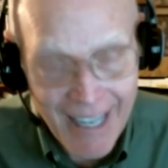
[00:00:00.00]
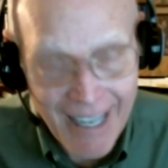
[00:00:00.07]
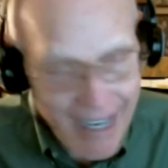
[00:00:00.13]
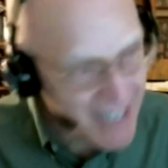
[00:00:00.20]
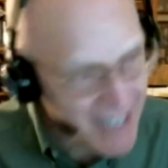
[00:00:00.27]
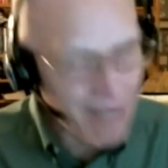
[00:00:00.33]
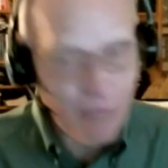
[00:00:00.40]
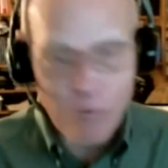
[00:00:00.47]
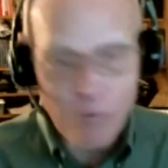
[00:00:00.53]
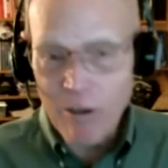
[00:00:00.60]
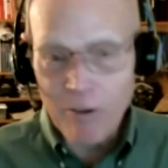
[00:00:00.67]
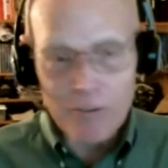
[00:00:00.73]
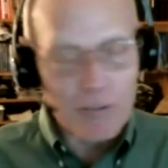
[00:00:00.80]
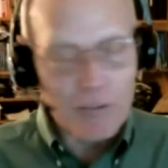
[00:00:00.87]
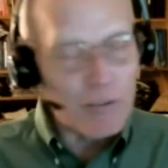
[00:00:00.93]
And I said,
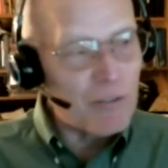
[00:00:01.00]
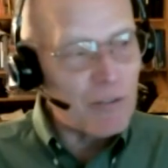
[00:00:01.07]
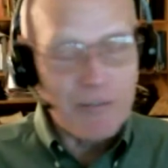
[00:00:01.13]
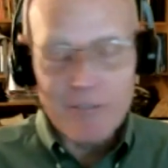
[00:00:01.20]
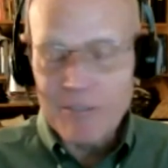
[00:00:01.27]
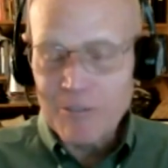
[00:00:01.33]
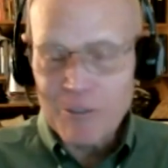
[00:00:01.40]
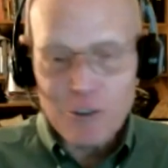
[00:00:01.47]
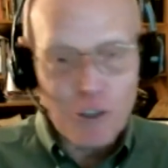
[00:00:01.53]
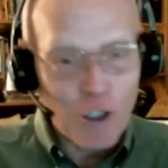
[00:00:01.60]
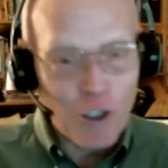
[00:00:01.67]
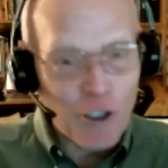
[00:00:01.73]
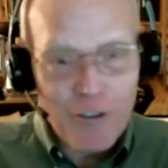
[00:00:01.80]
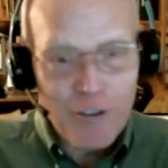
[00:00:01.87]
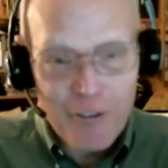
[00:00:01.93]
well,
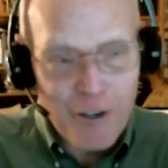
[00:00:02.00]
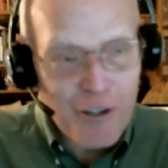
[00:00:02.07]
sir,